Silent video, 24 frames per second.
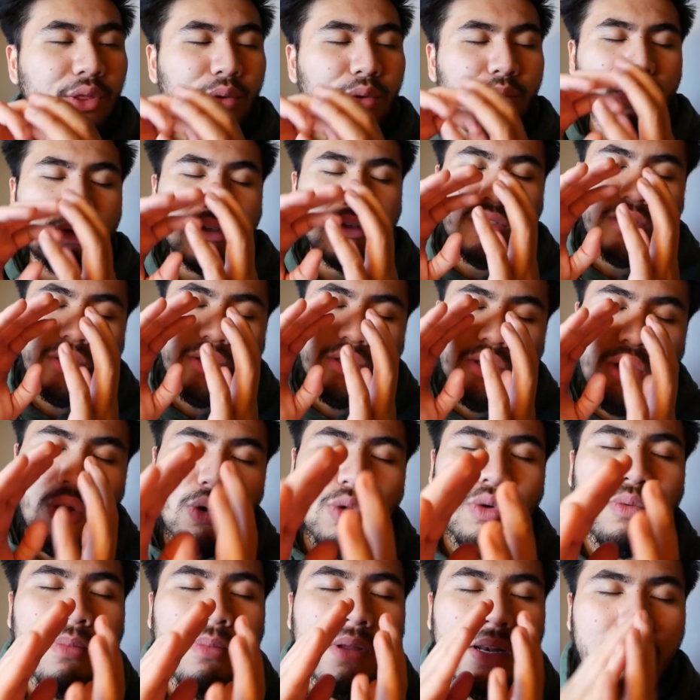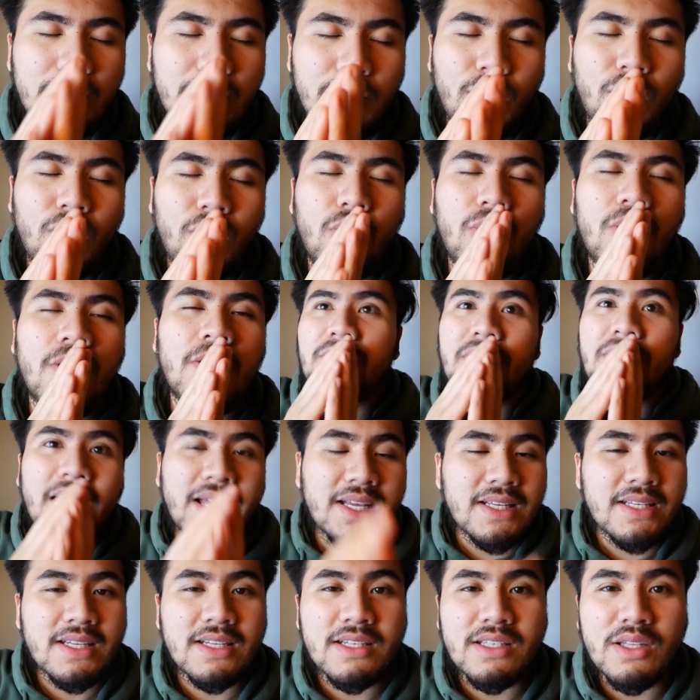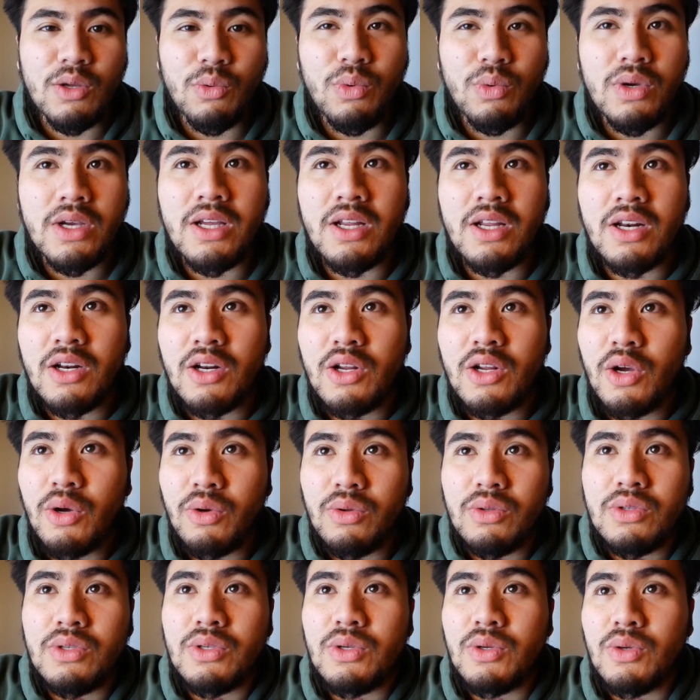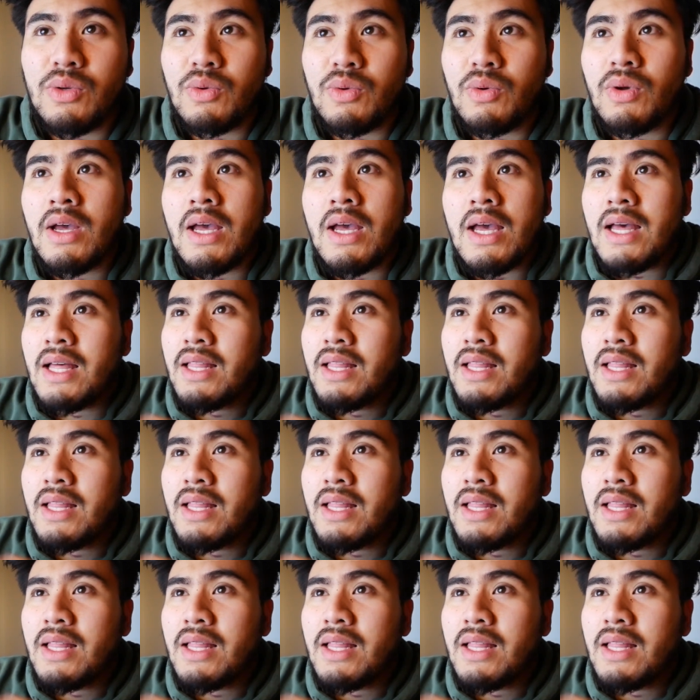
There were so many more places that we can go to.